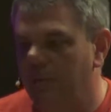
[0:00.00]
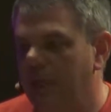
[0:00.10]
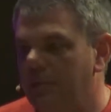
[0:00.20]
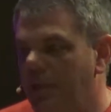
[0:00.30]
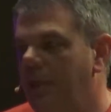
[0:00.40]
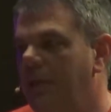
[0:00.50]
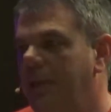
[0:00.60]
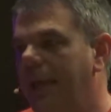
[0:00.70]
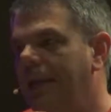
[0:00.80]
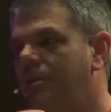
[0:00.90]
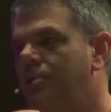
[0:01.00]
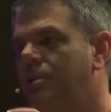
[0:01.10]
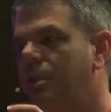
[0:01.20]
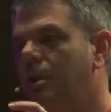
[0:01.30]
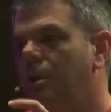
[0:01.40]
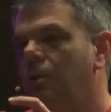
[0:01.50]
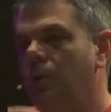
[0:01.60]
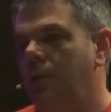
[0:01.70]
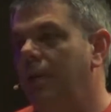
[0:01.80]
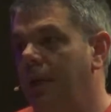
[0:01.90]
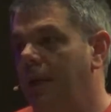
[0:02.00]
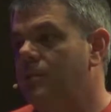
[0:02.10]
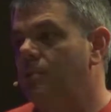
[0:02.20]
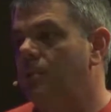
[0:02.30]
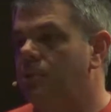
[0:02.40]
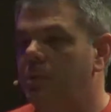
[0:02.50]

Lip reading: that's unengaged with the gospel.